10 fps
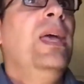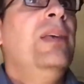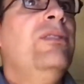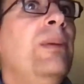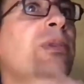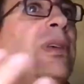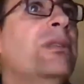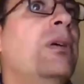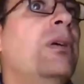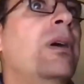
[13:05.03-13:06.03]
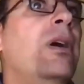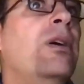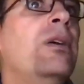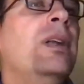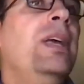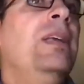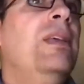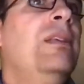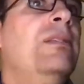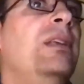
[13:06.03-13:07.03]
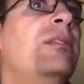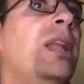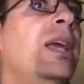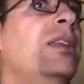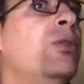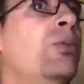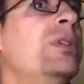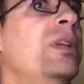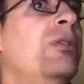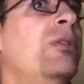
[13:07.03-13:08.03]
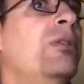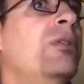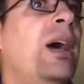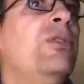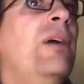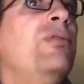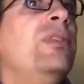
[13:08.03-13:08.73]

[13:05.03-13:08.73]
The stem cells are, are it, it, it's like the origin of life.